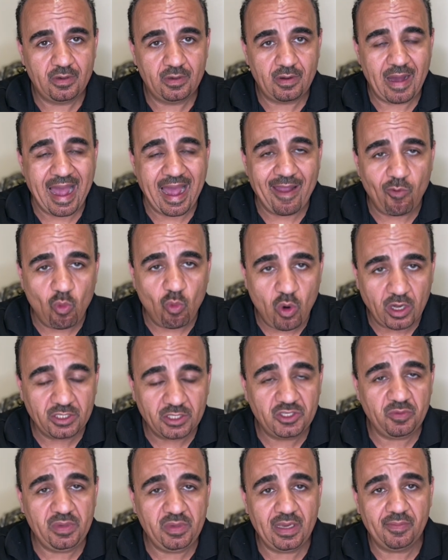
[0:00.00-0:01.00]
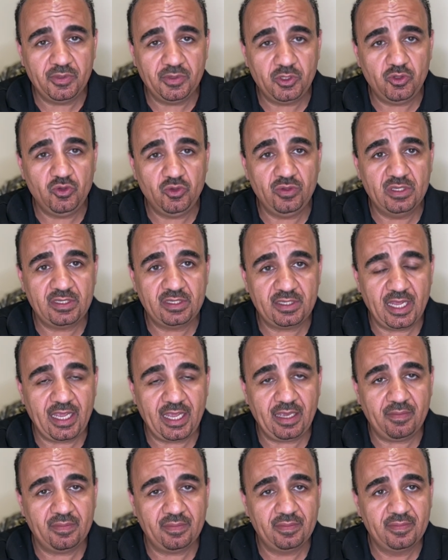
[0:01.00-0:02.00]
I want to be able to do the
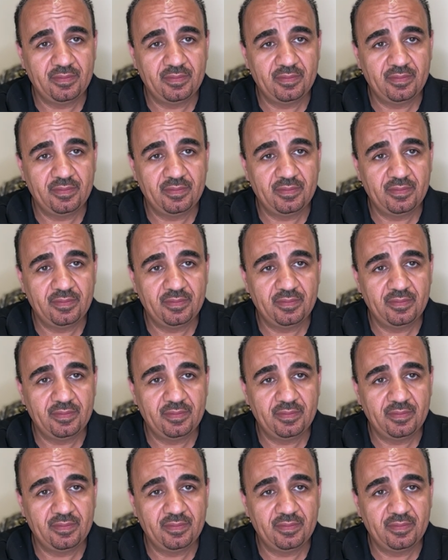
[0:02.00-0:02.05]
same.